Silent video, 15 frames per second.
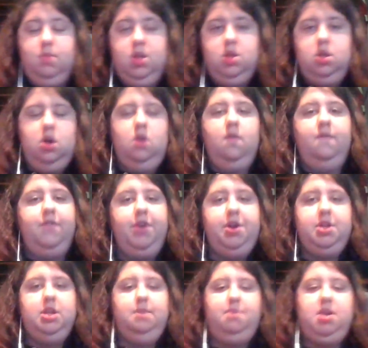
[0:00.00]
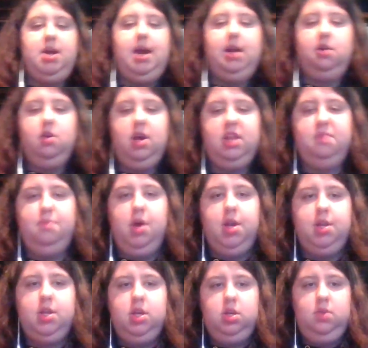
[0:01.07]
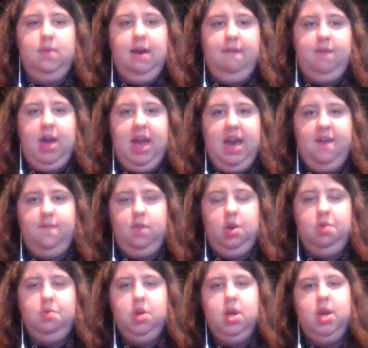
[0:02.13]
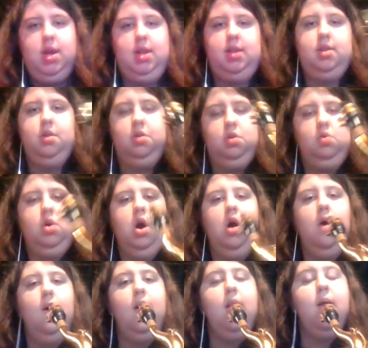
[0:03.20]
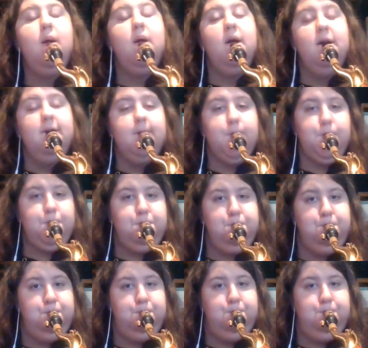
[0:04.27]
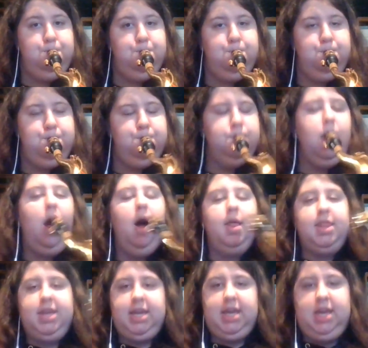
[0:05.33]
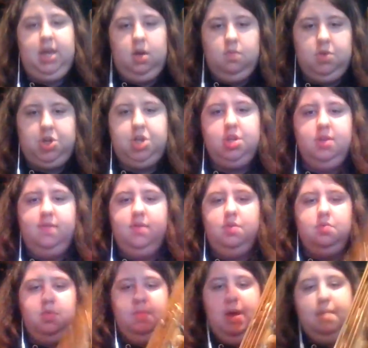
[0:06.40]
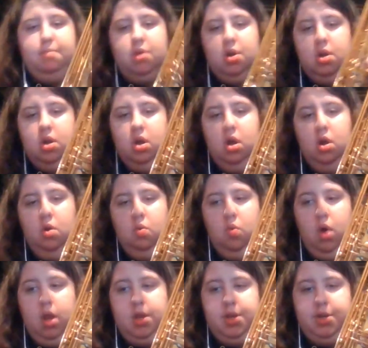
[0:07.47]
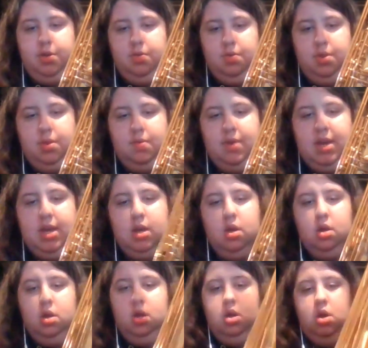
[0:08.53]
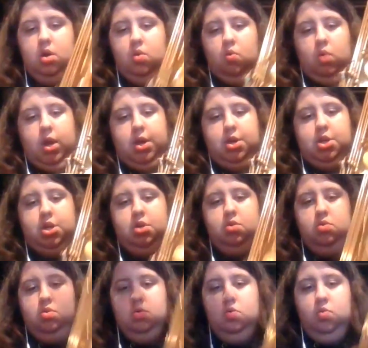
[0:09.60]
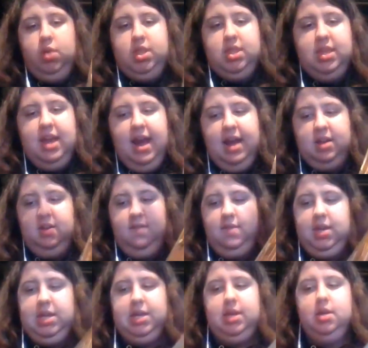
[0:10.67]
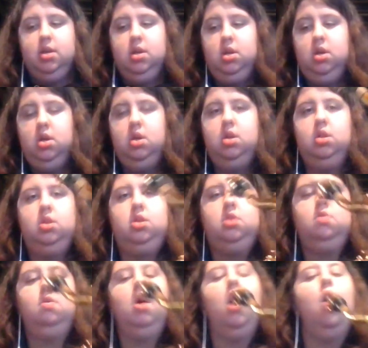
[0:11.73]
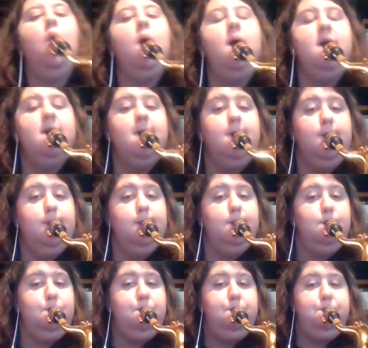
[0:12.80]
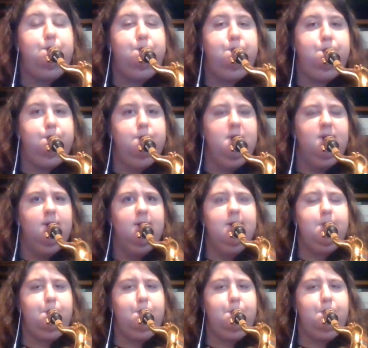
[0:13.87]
So first up in hot cross buns, you have a half note, and so you go on the E, which is if you remember 1, 2, 3, 1, 2 with the octave key. So you go on